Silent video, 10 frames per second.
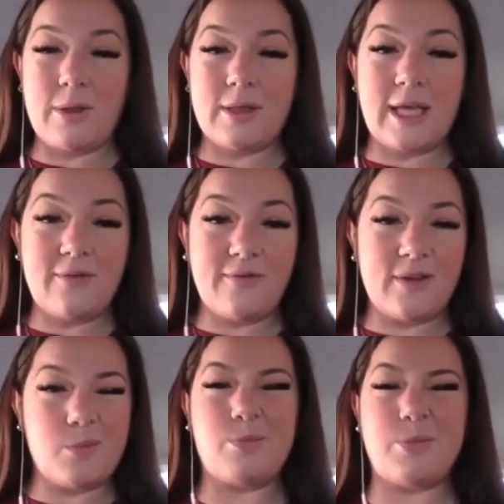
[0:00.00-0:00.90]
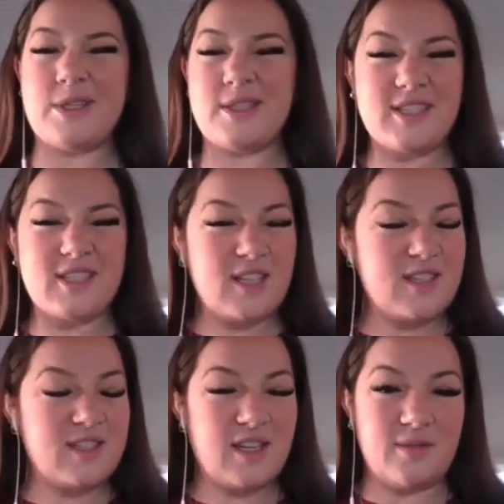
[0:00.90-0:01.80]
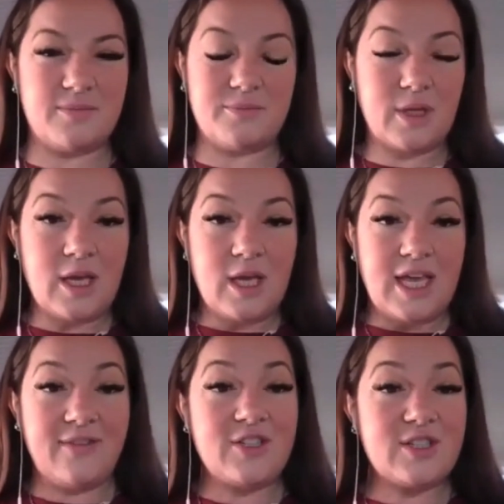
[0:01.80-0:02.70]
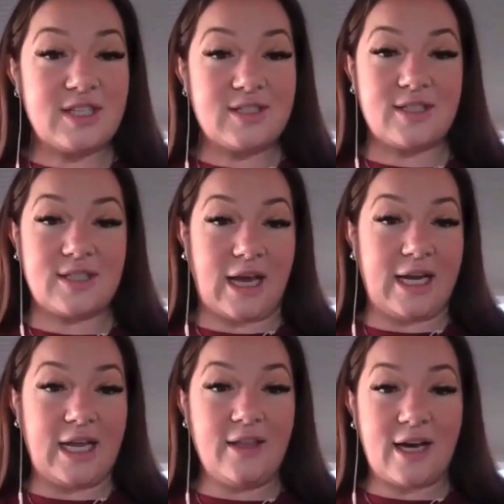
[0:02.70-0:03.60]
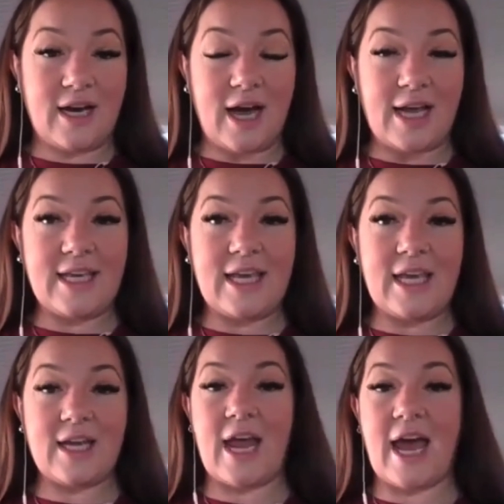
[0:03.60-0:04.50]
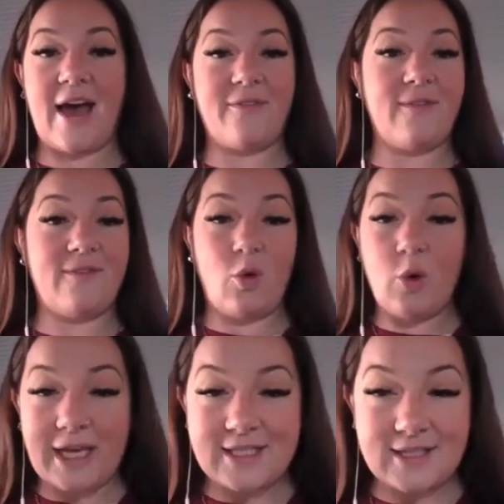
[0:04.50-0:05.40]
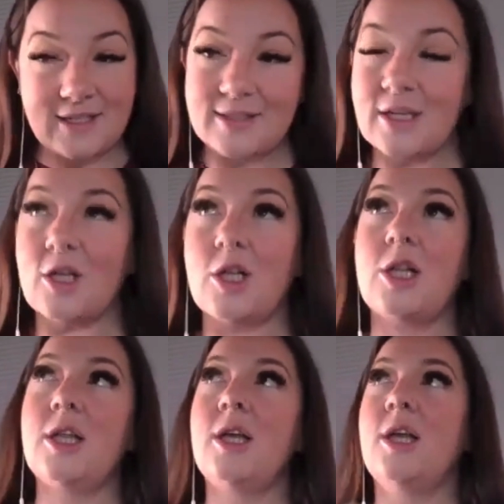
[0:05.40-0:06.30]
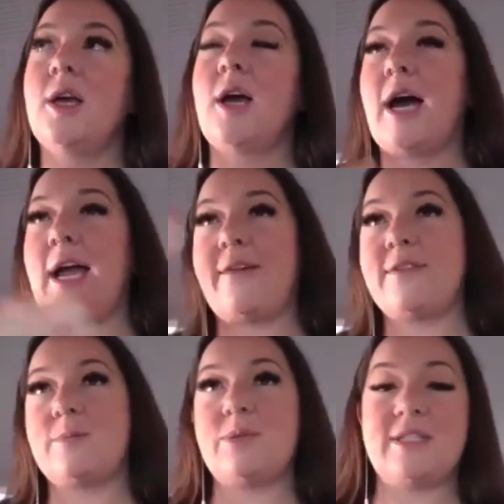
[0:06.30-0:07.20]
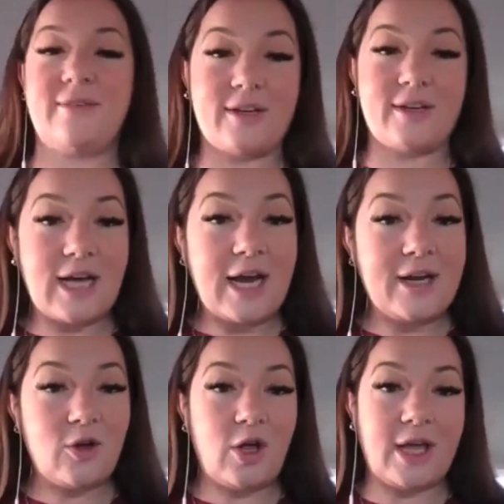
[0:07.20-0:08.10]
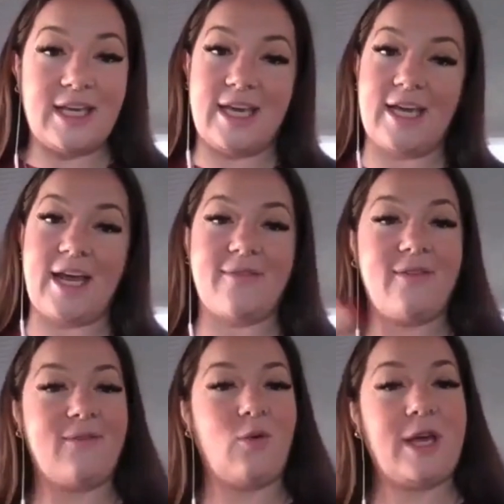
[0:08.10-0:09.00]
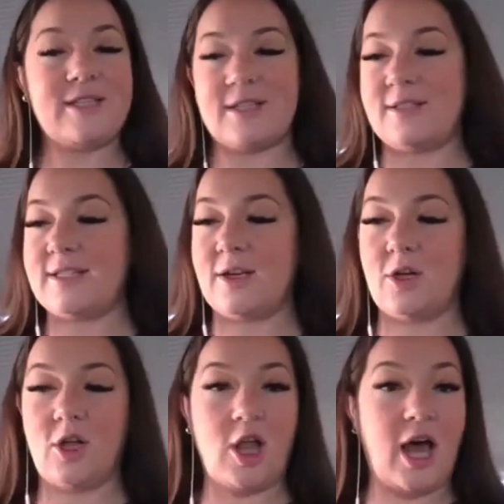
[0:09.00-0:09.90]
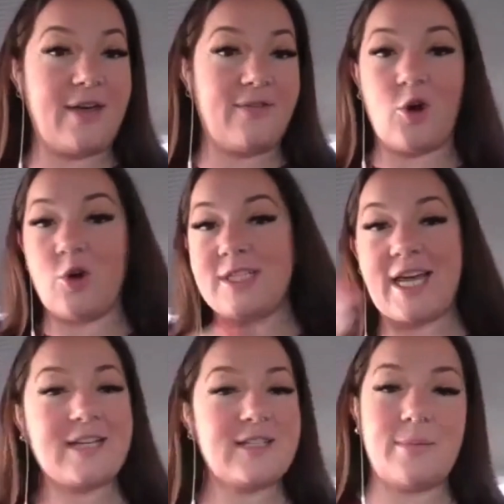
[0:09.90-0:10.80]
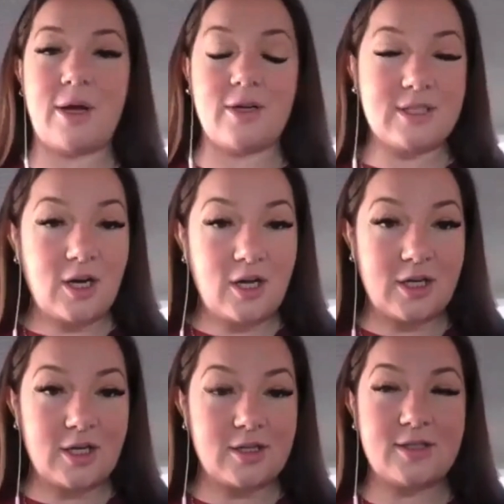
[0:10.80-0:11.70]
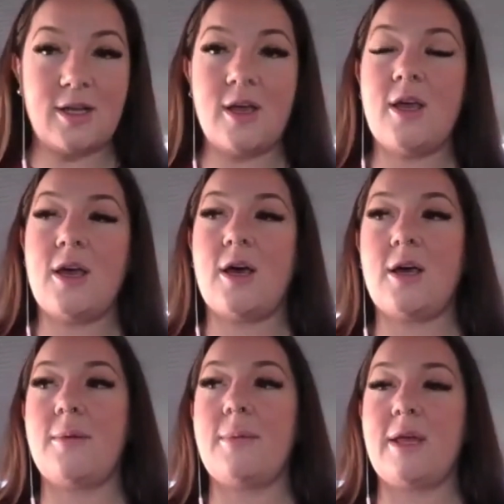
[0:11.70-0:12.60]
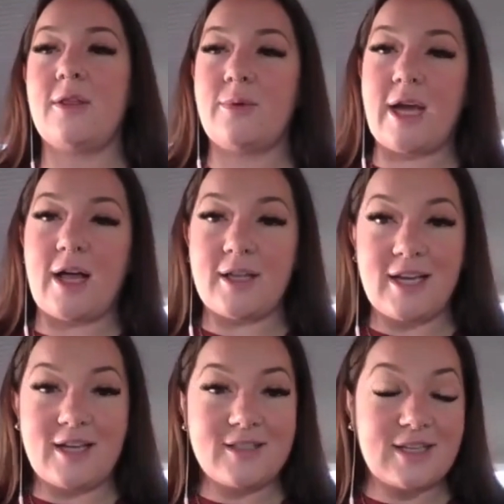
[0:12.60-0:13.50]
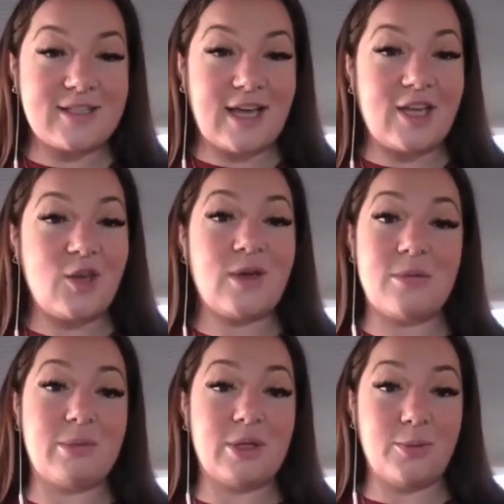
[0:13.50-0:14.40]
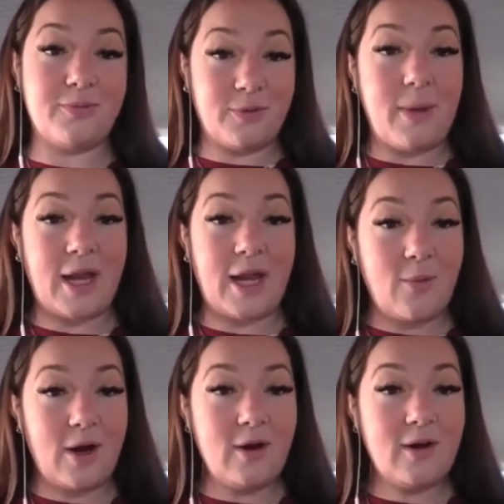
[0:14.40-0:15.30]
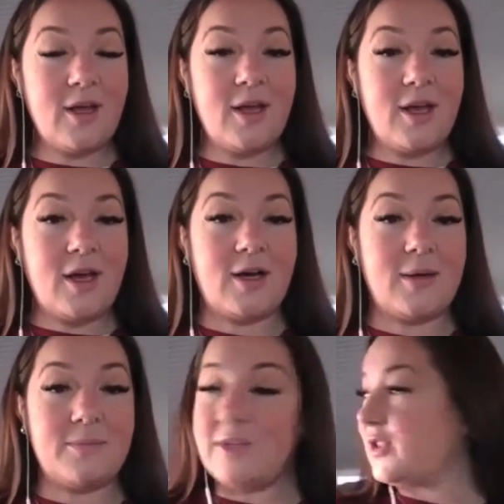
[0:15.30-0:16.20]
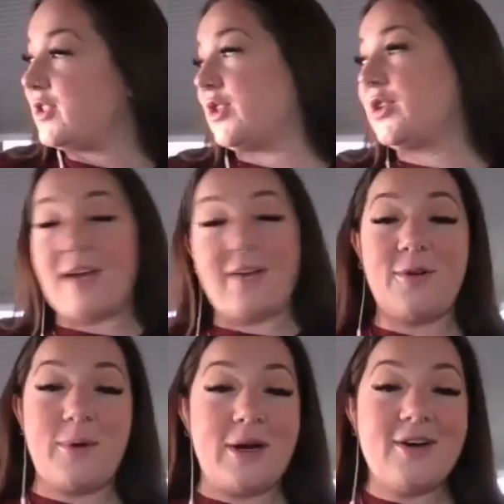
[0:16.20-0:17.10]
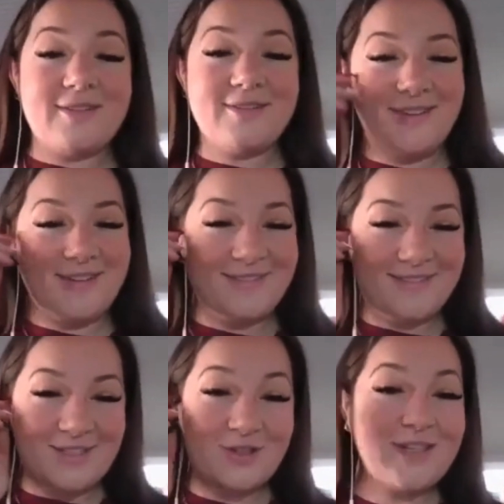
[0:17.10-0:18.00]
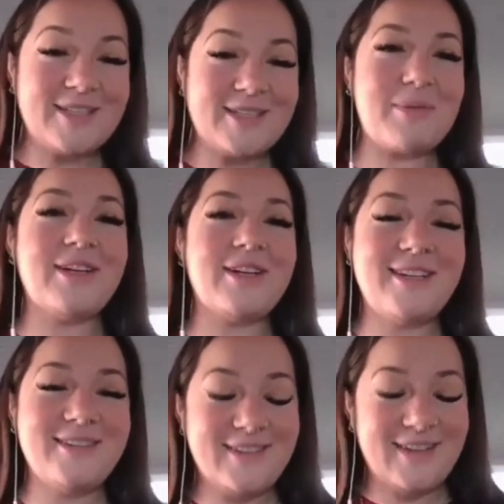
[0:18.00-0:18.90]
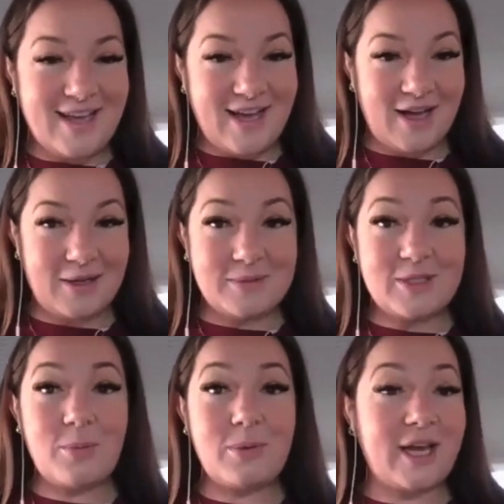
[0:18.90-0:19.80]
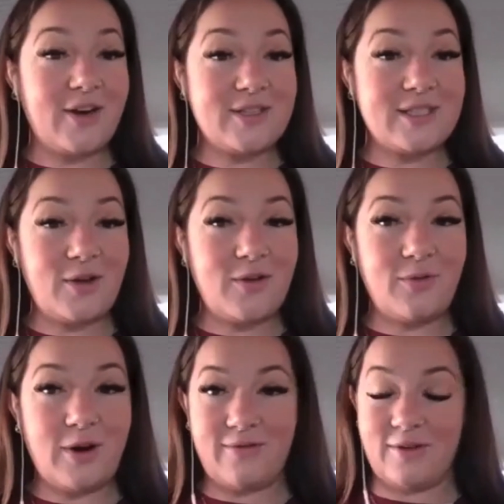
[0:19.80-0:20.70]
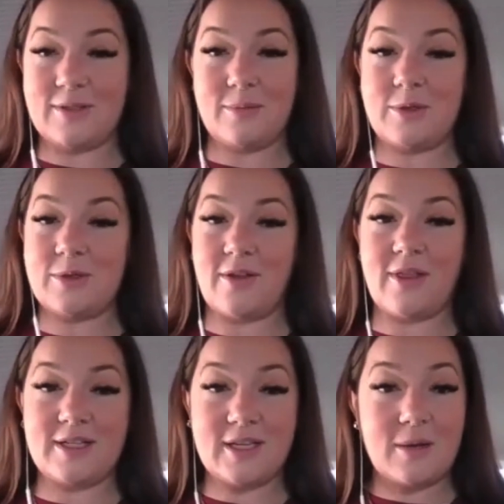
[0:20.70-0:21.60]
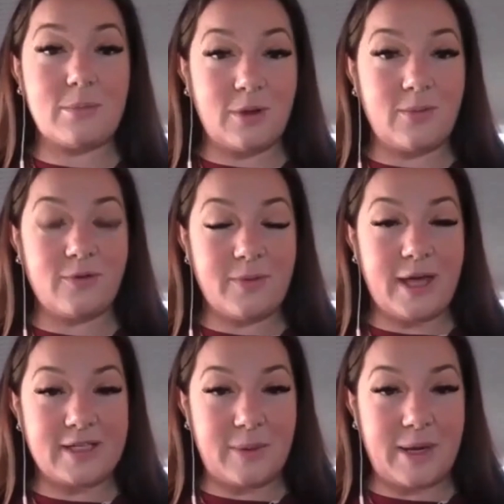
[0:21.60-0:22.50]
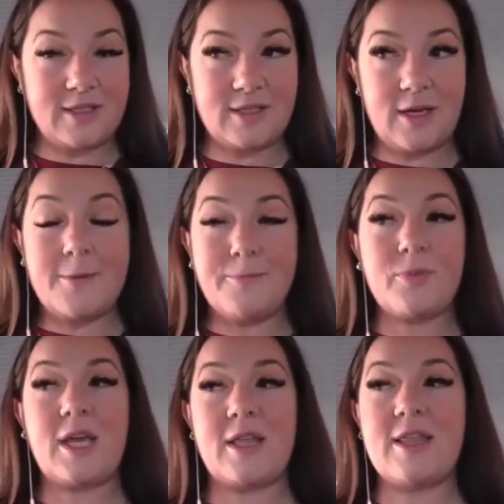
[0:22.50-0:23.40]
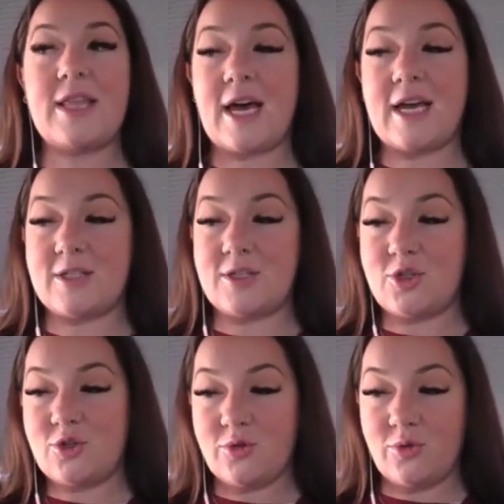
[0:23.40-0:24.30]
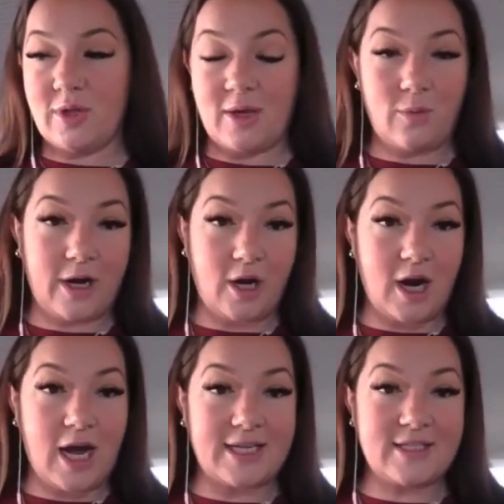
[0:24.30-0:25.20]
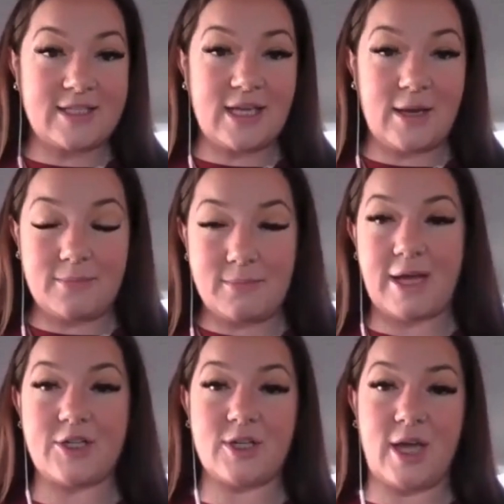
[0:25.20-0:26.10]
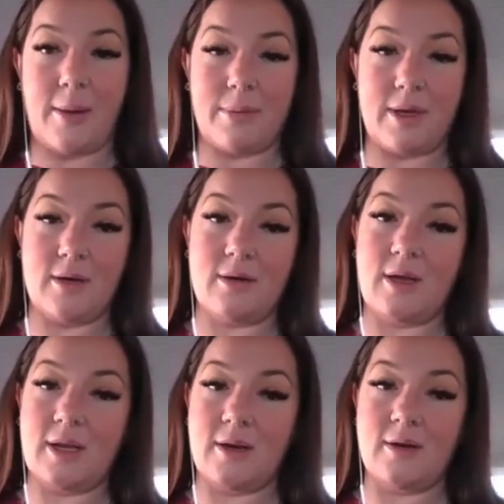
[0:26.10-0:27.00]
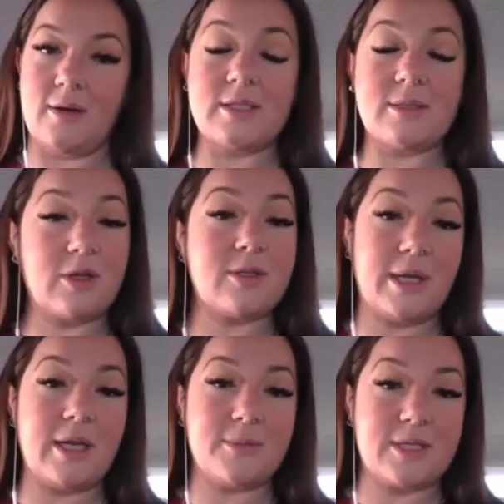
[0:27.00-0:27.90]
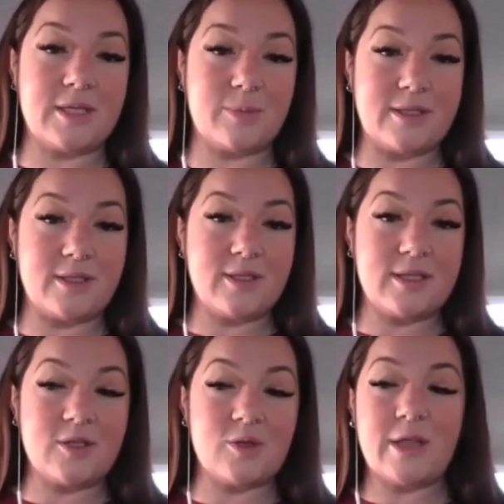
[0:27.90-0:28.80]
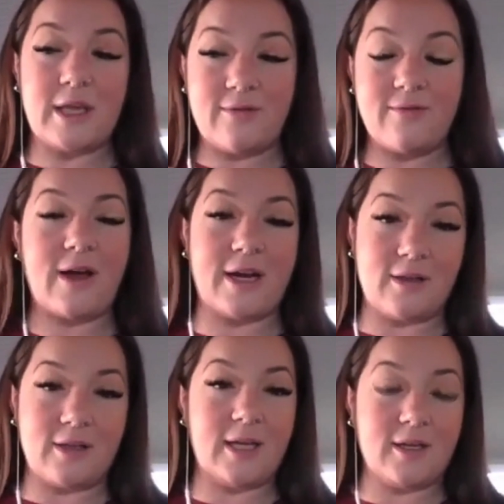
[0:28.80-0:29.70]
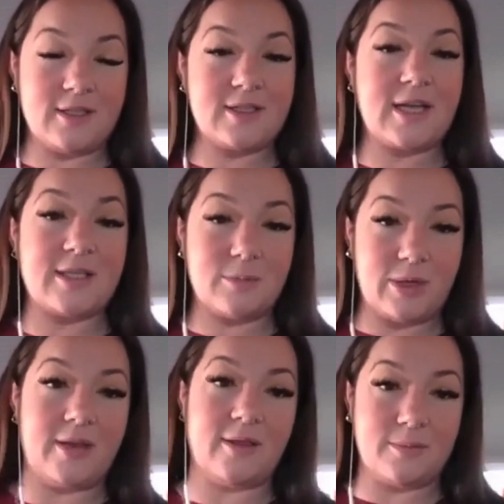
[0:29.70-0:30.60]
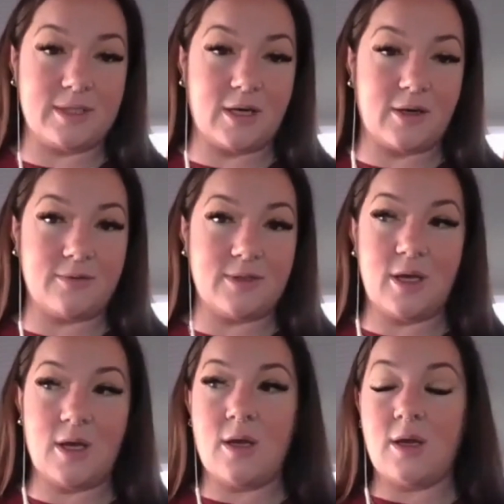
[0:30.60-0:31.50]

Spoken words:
of belief in businesses and even just in society that I can't have a voice until I have a specific title. I can't have a voice until I've earned X amount of dollars. And the reality is that you can bloom from anywhere. There's dirt everywhere. Dirt is abundant. So plant yourself where it feels the most authentic and bloom from that space. And that is truly where I see magic happen in small to medium sized businesses is when they finally decide to plant themselves